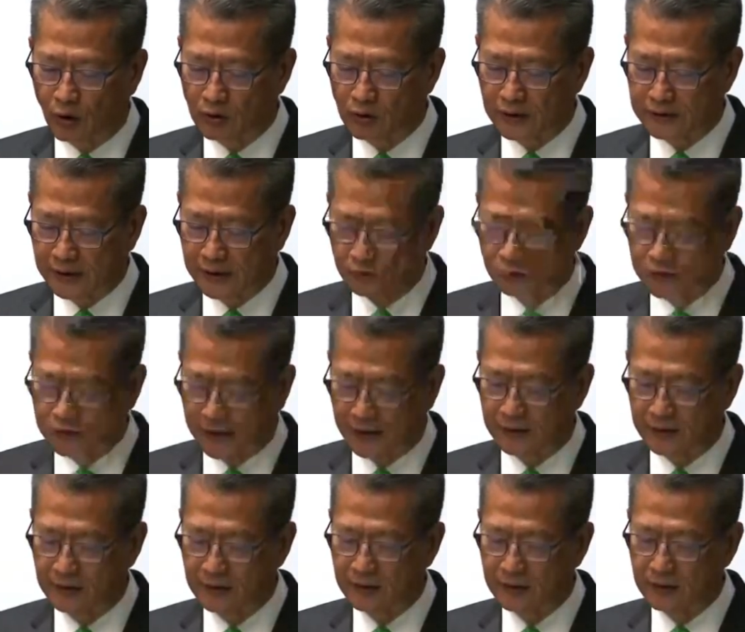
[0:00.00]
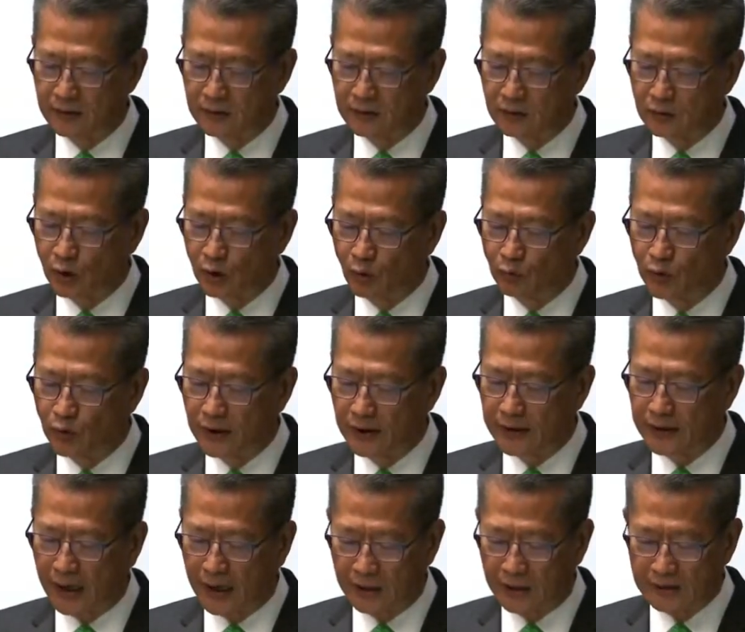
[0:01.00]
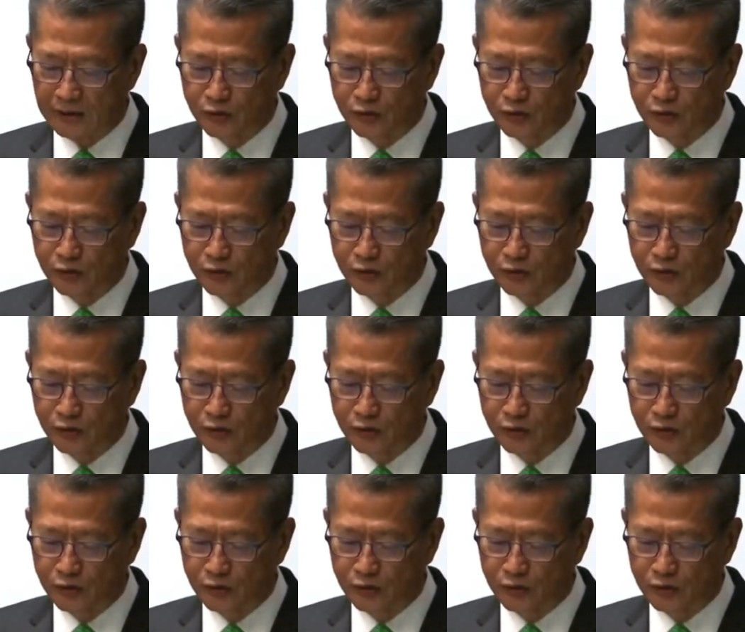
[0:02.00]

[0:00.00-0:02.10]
after the epidemic and stimulating